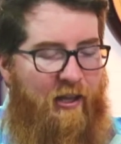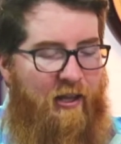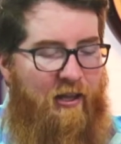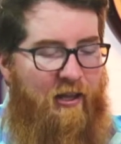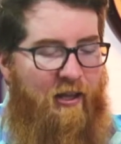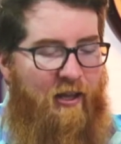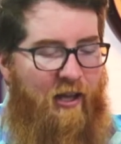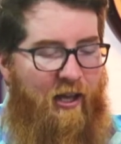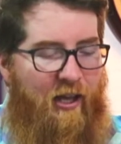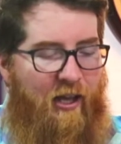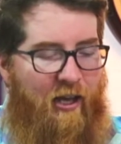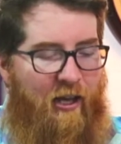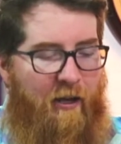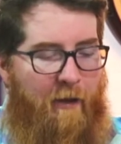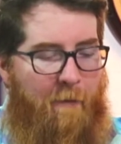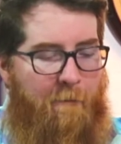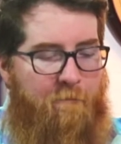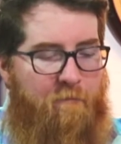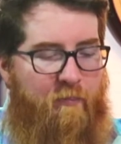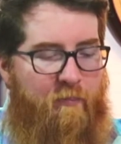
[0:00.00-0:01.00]

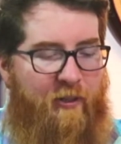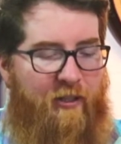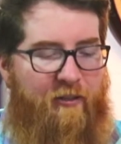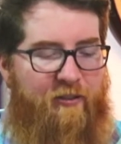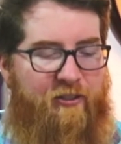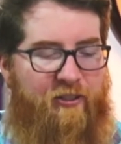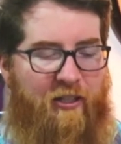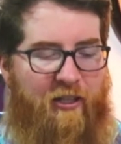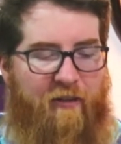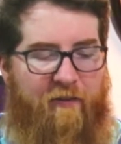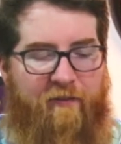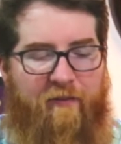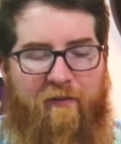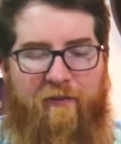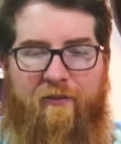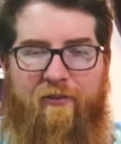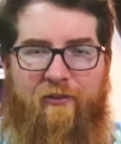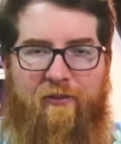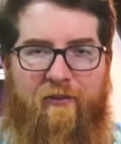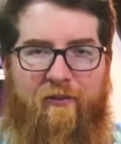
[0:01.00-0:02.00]
but kind
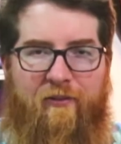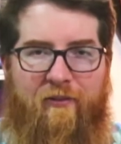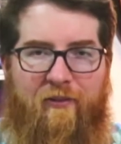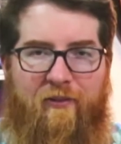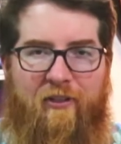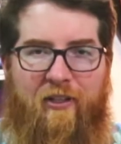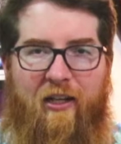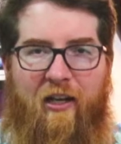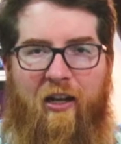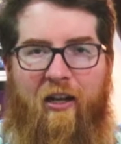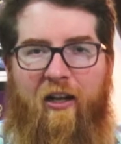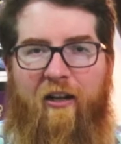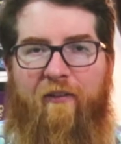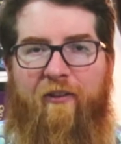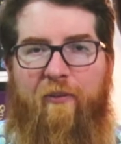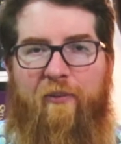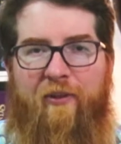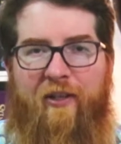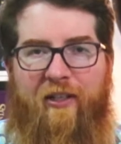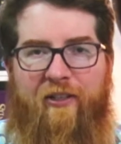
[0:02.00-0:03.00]
of hot off the
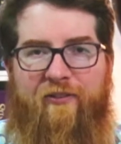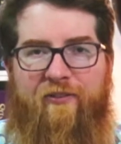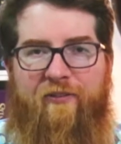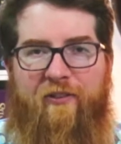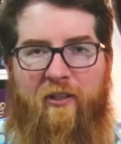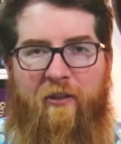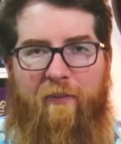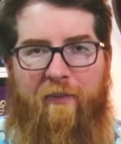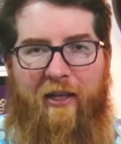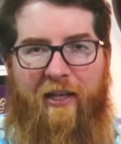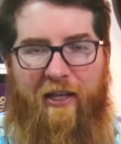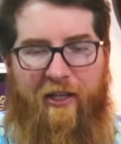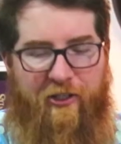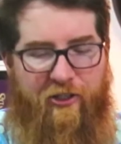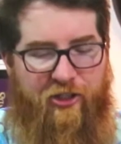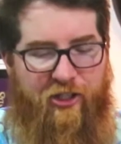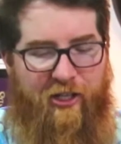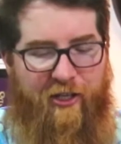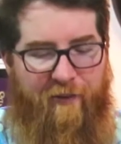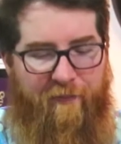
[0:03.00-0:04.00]
press from
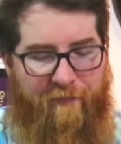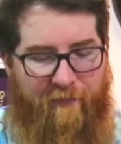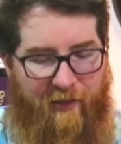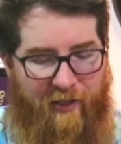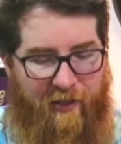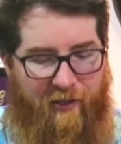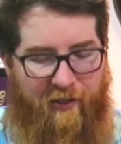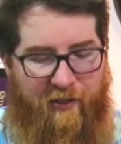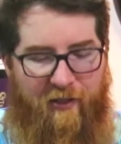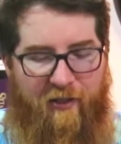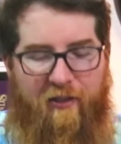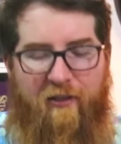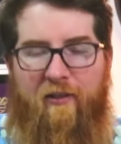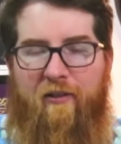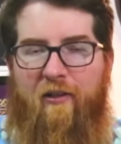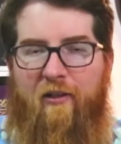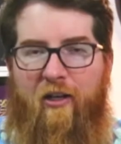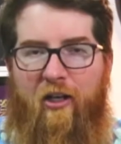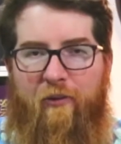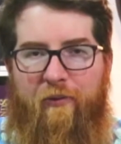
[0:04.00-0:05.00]
AEG,
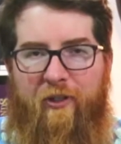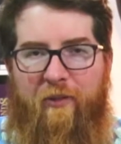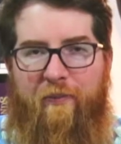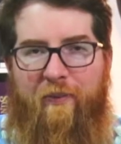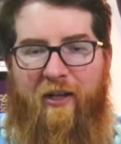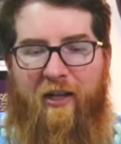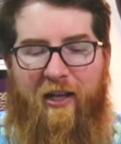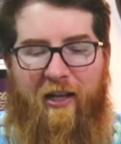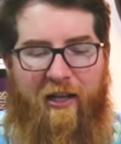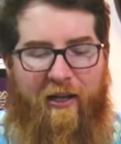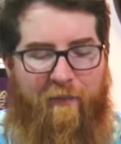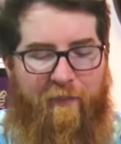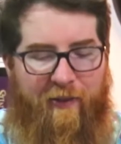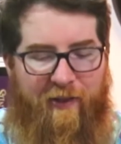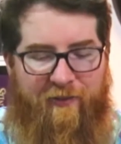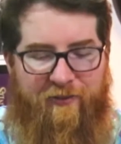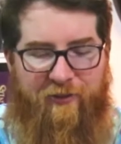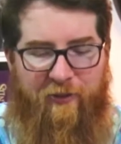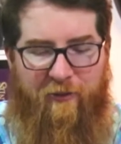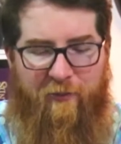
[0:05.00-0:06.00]
artwork by Beth
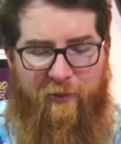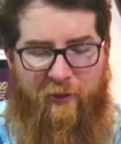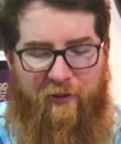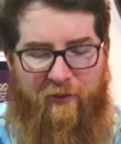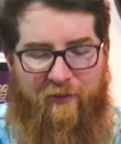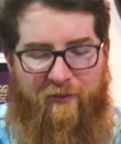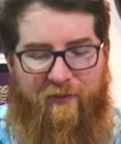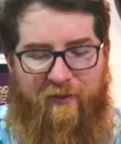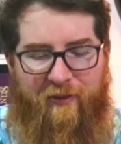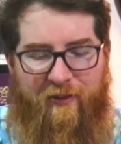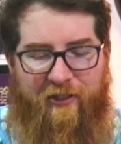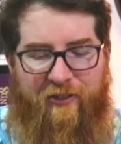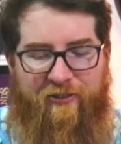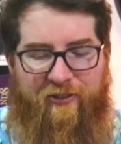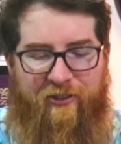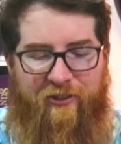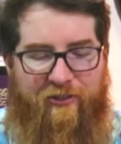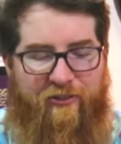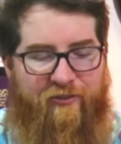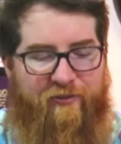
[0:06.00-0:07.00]
Sobel. This
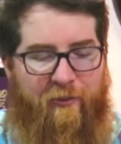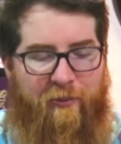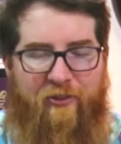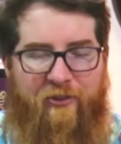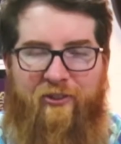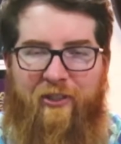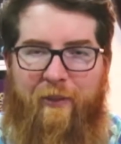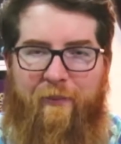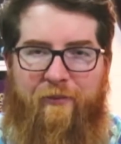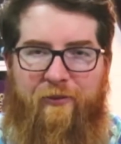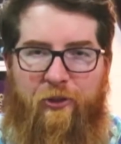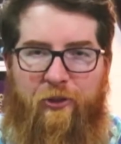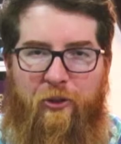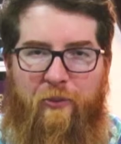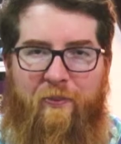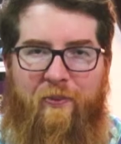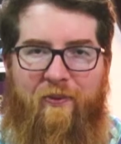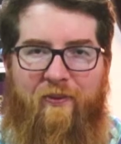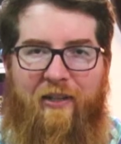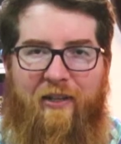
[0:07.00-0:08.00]
is from the same group
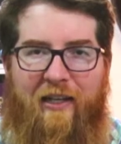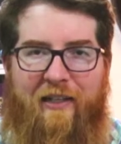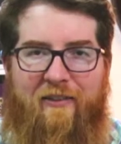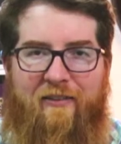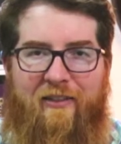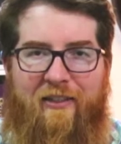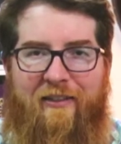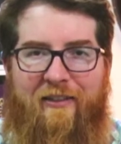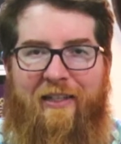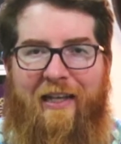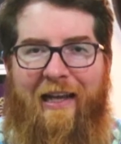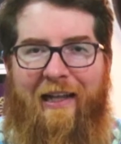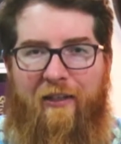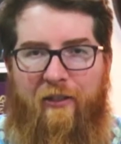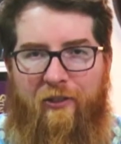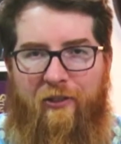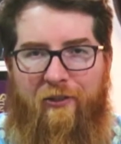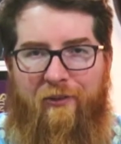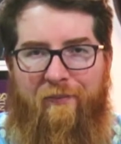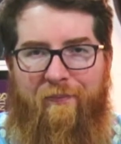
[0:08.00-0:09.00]
that did
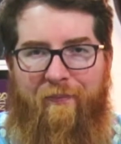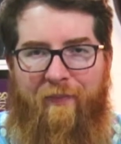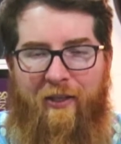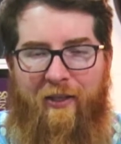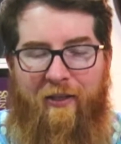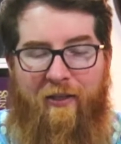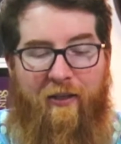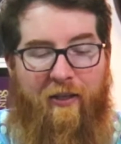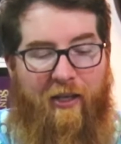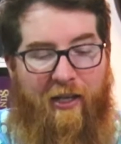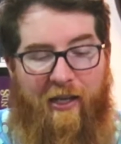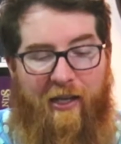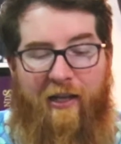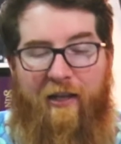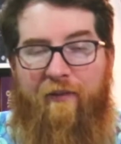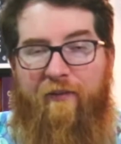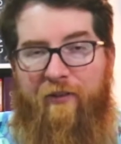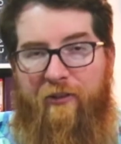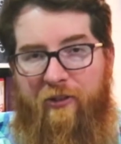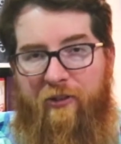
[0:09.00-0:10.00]
Calico and
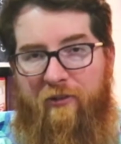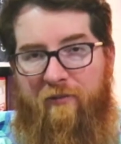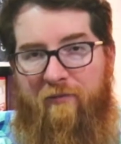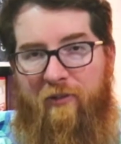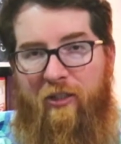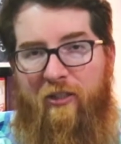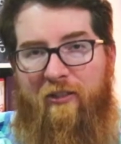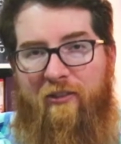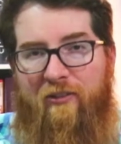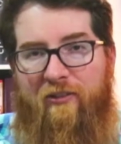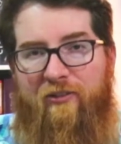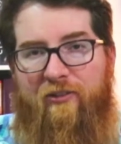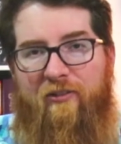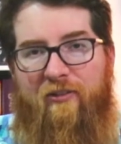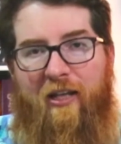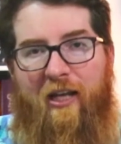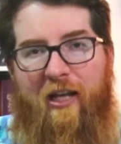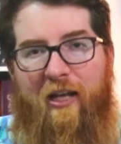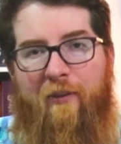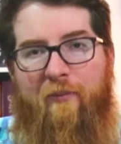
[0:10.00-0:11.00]
the new Verdant
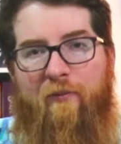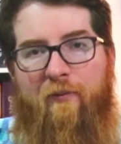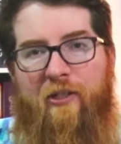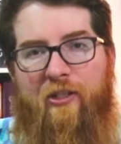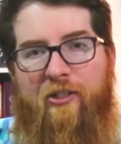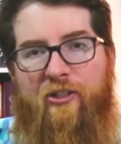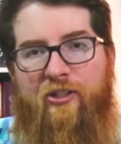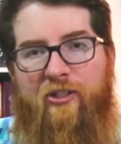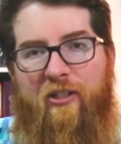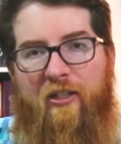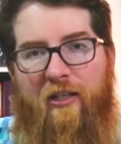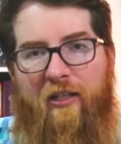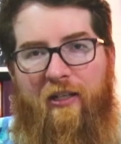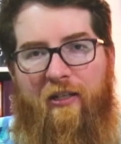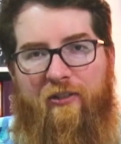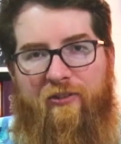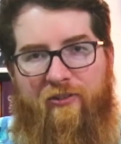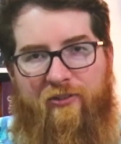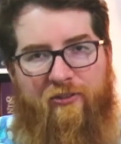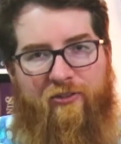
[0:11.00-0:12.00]
game, which
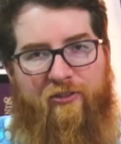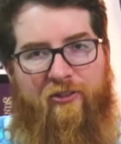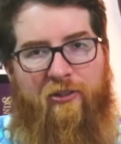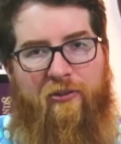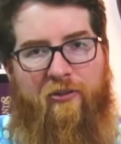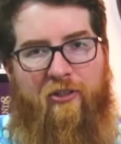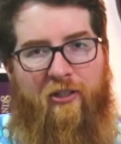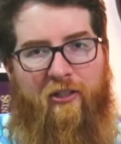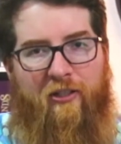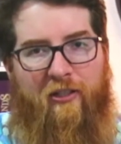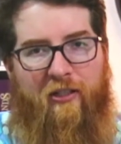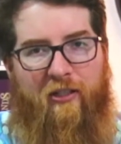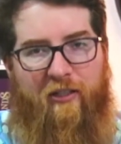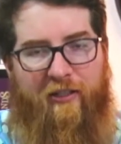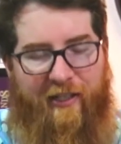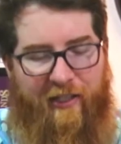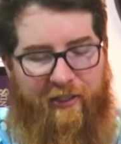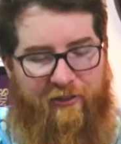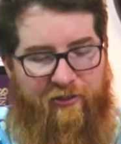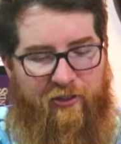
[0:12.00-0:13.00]
is still currently on
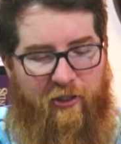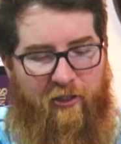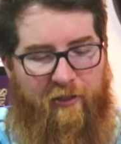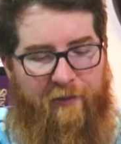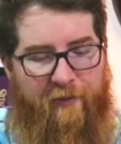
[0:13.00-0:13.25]
Kickstarter.